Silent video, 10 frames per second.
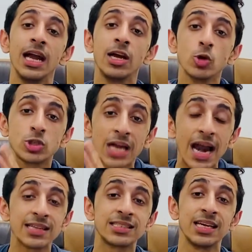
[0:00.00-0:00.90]
into
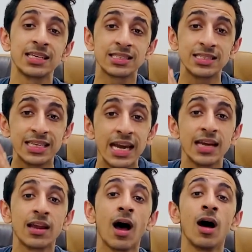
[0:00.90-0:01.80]
statistics,
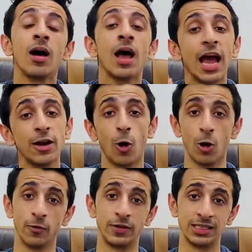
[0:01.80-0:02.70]
data, and all
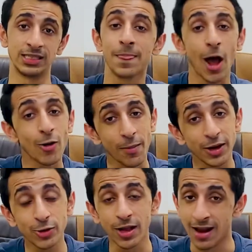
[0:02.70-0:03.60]
of these things. Now coming
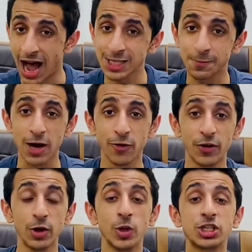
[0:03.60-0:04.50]
to the last part of
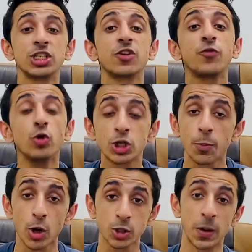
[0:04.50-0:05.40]
it, which is the future
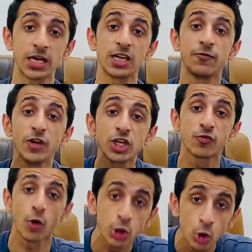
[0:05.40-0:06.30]
prospects and which
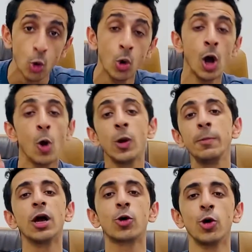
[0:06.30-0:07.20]
for you will
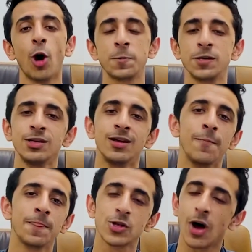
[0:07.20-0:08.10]
be a good option.
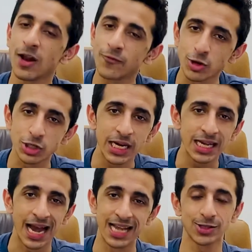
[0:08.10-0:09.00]
So unfortunately
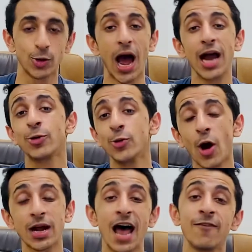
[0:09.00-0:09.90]
guys, I do
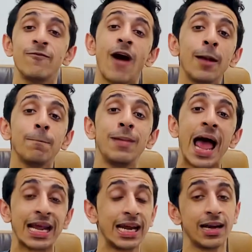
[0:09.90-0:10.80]
not have one
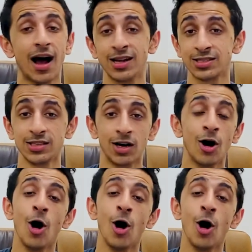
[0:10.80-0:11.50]
blanket answer